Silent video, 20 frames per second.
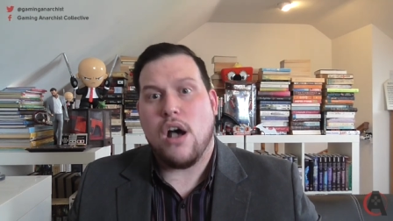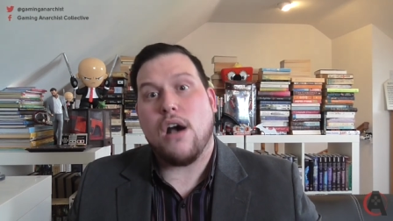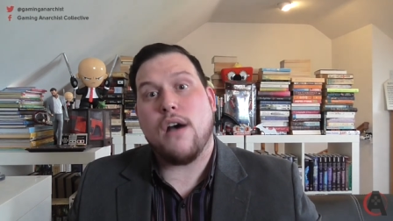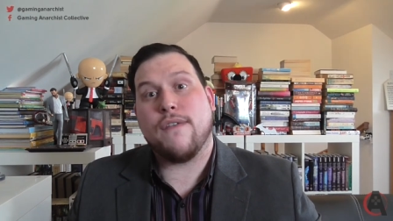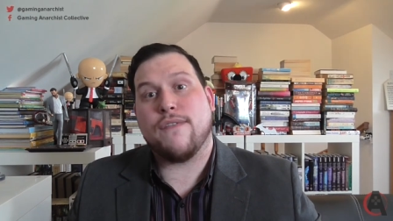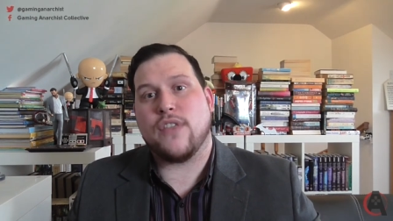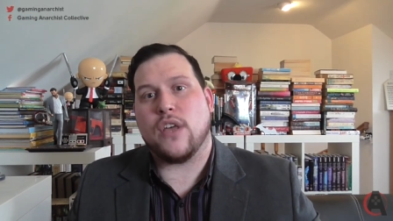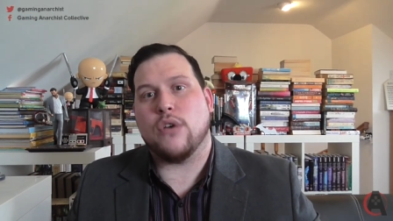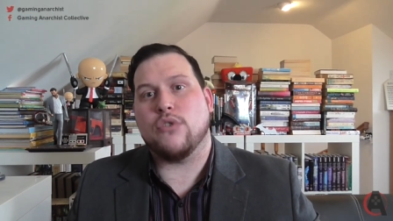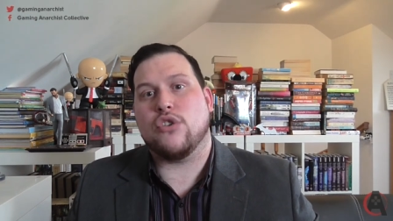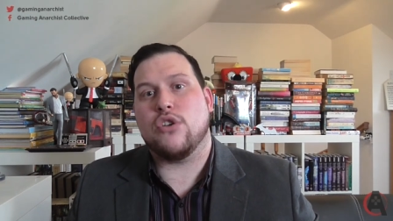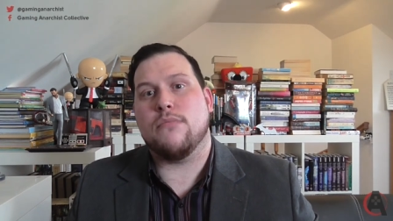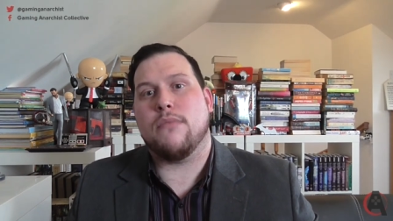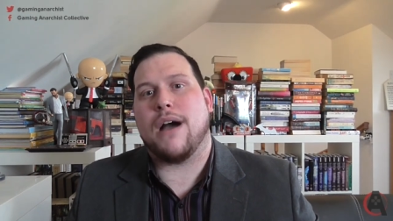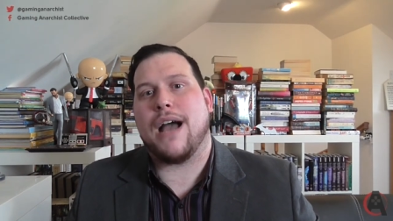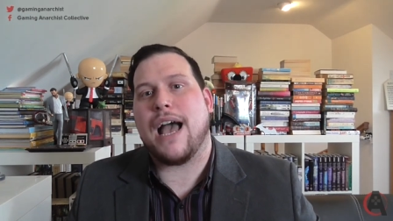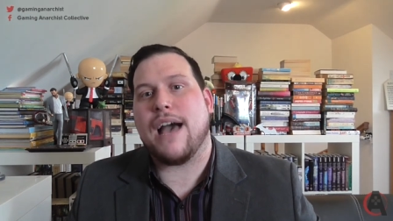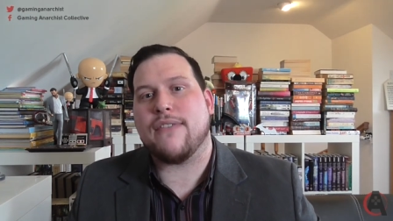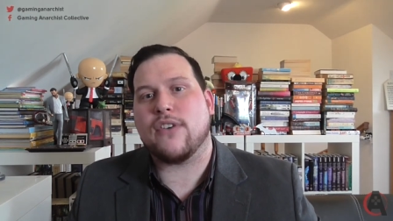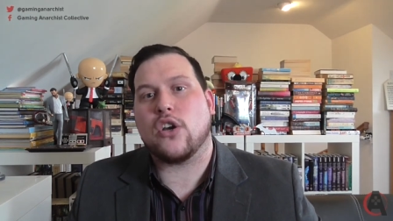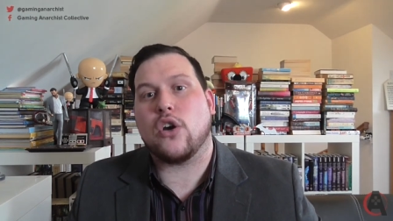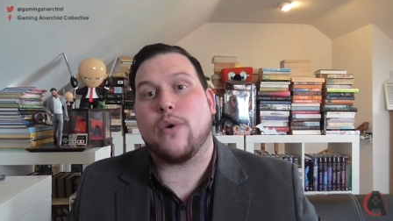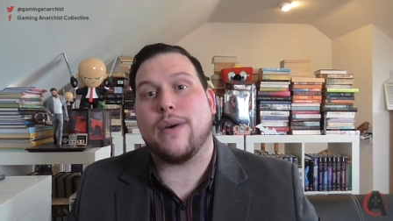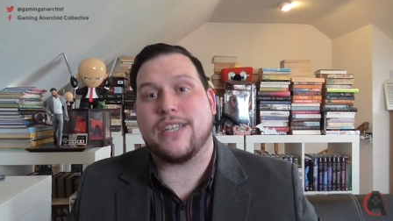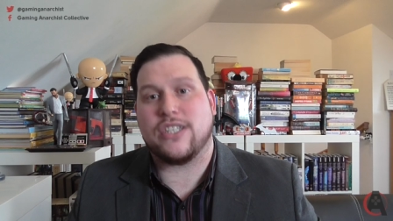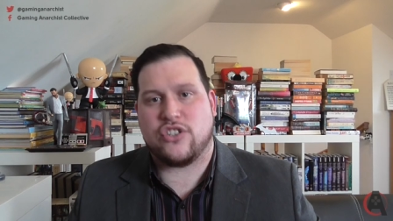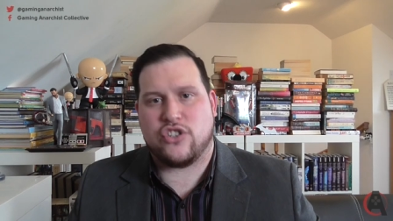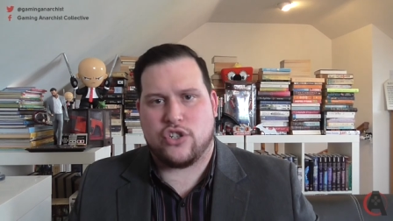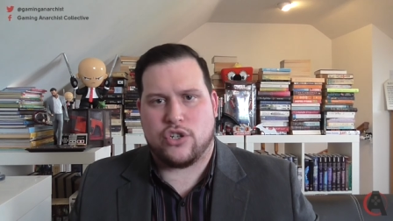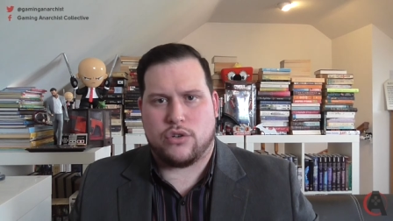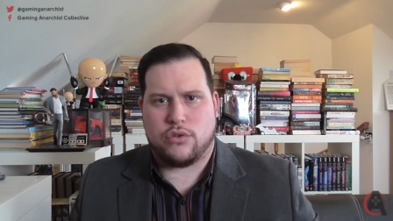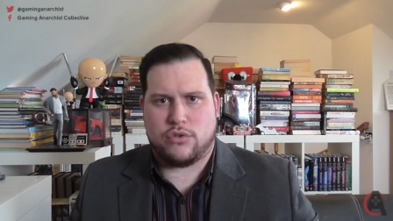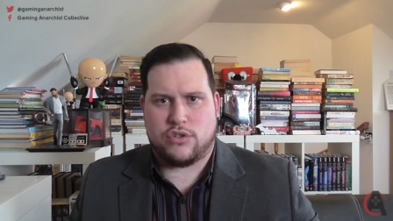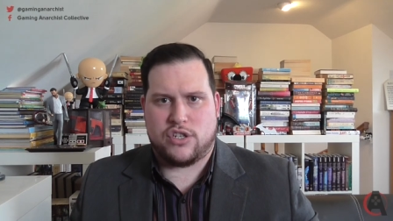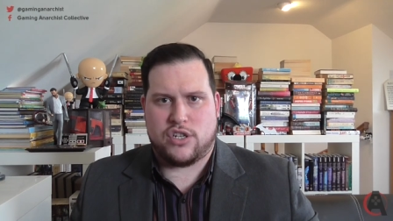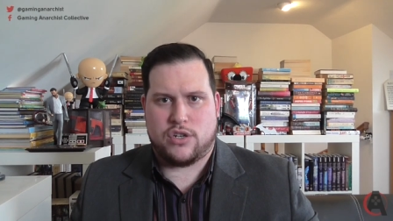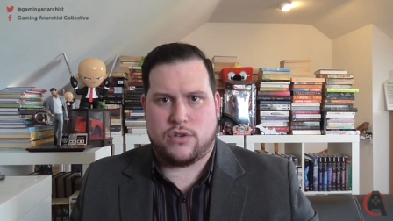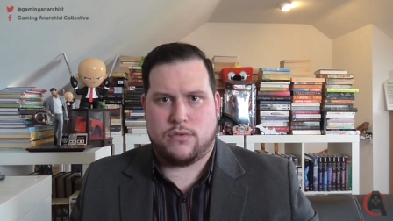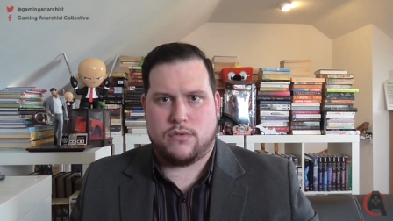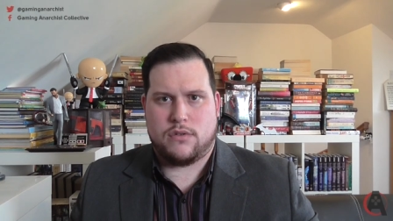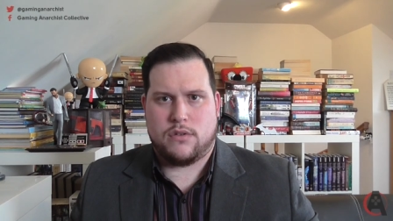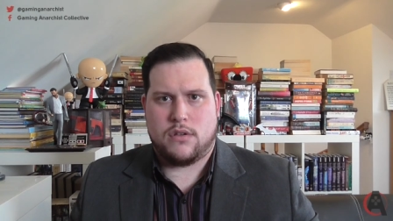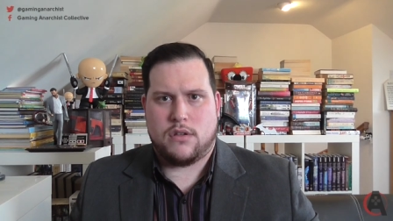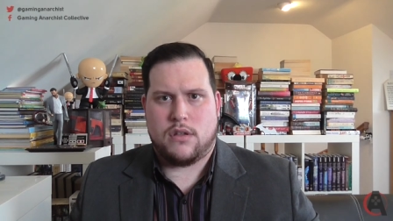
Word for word: of those who might have a question or two.